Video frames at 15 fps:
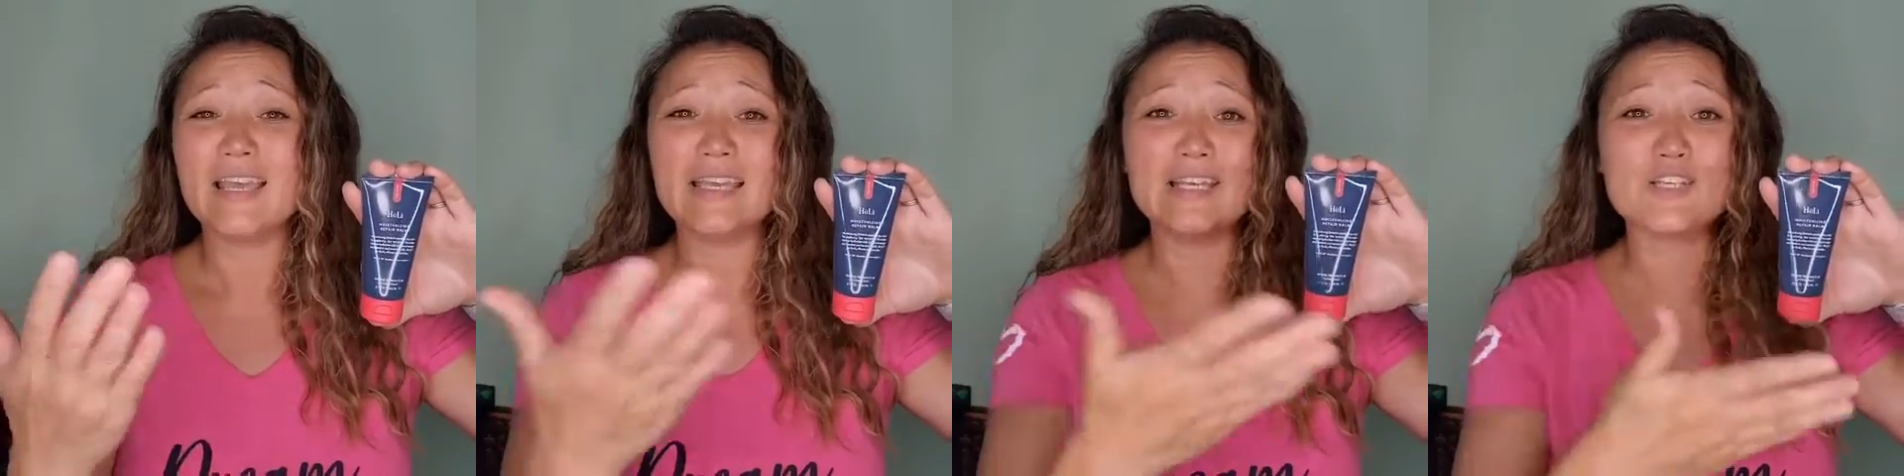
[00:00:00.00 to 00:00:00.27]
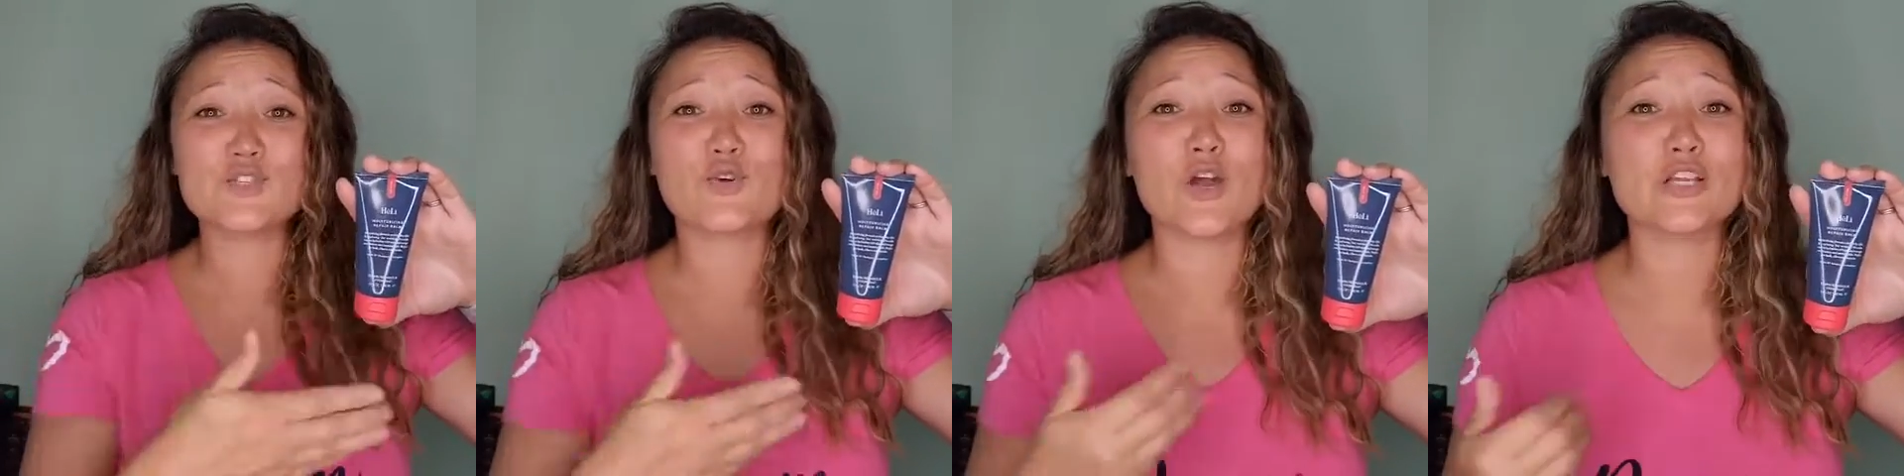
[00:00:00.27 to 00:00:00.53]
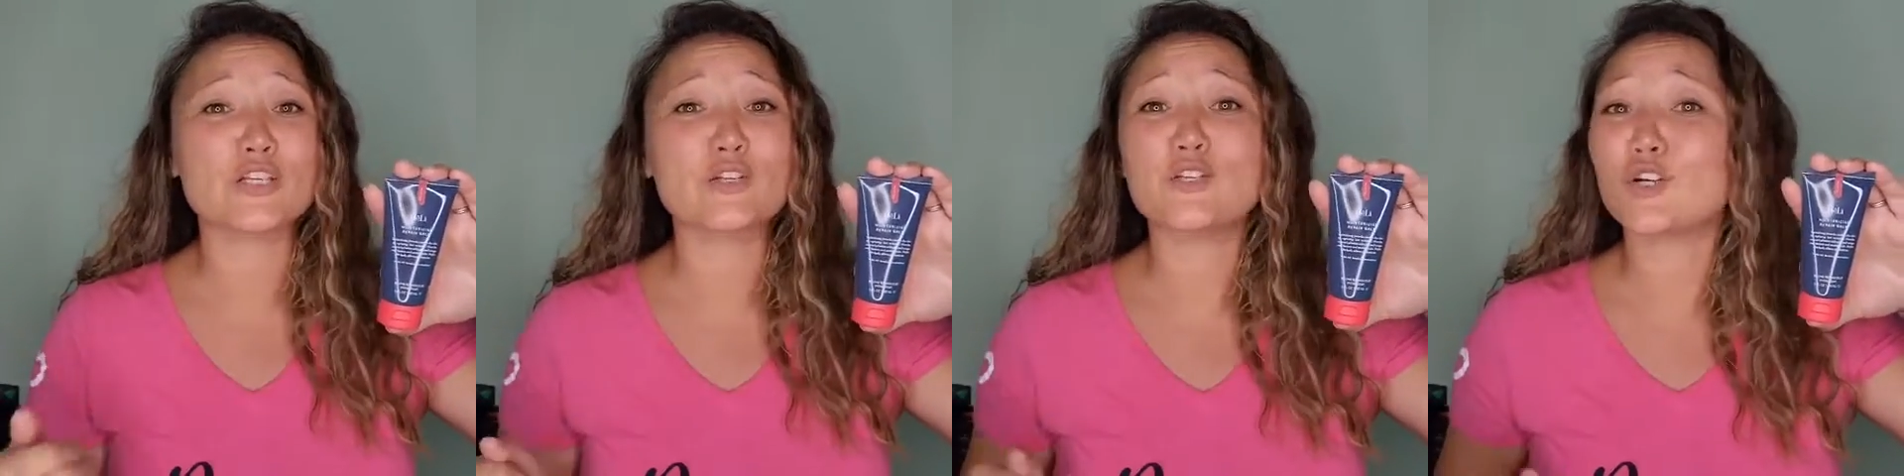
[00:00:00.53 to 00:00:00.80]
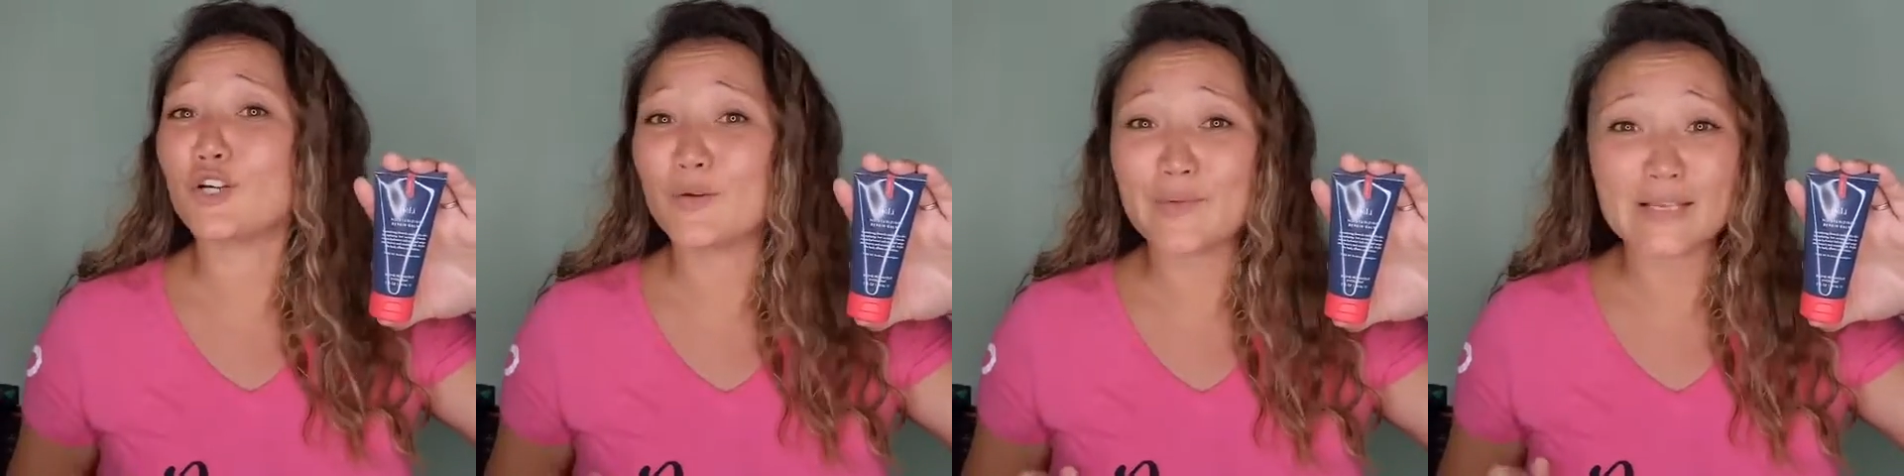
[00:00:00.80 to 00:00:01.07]
it is going to
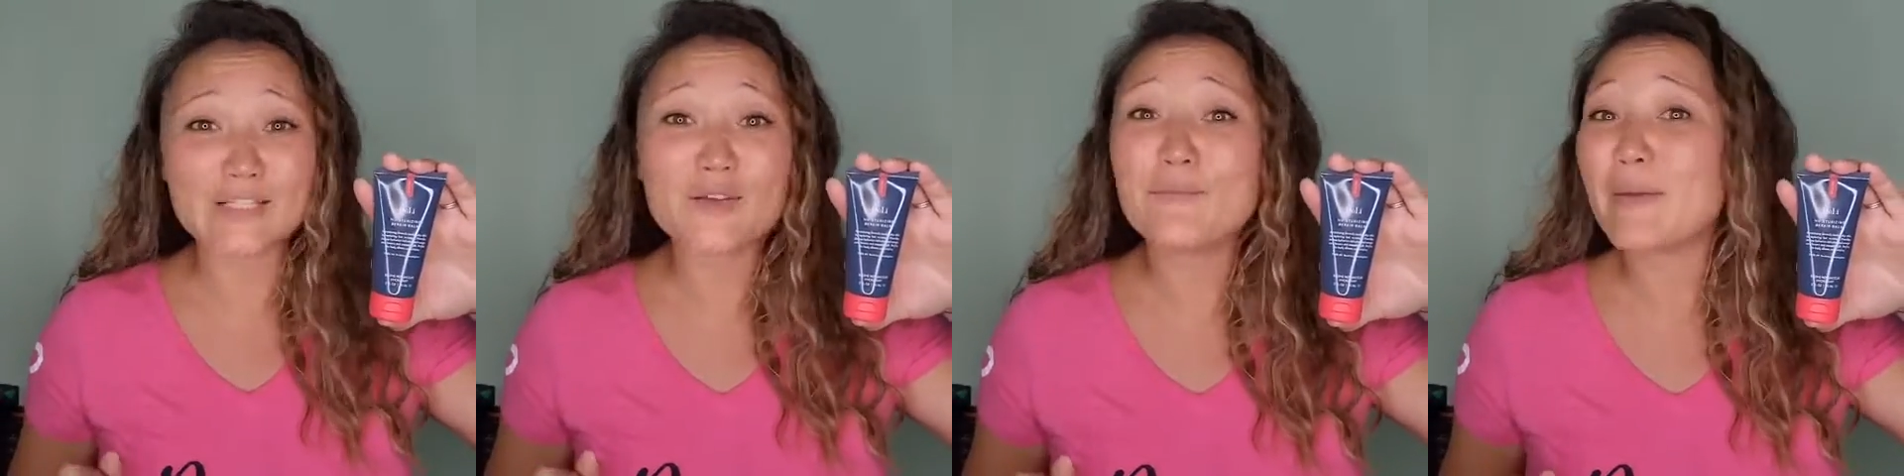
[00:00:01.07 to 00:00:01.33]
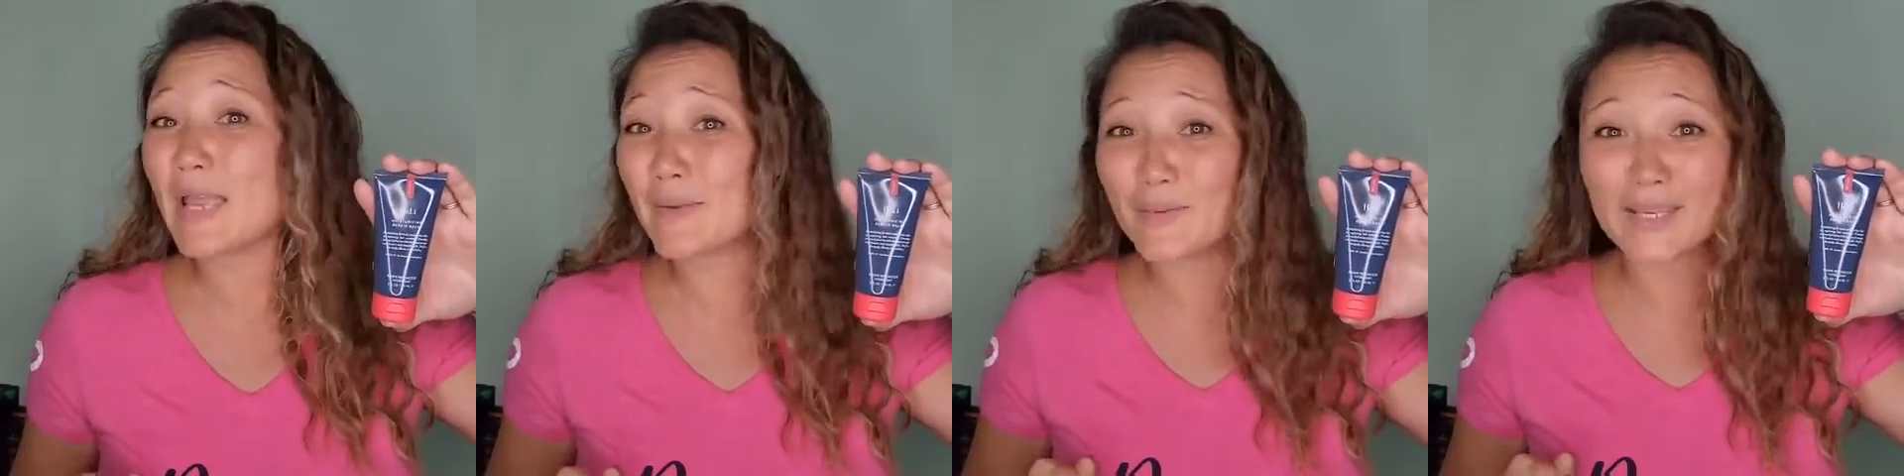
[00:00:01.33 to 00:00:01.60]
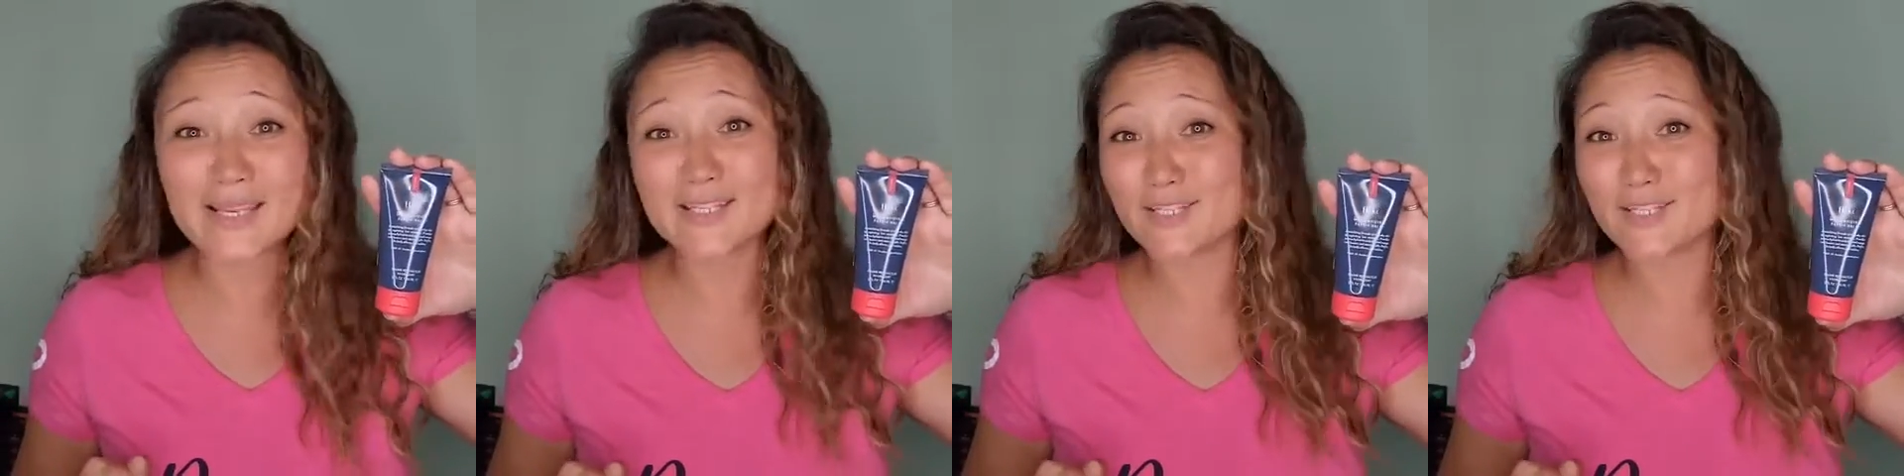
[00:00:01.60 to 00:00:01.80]
turn into baby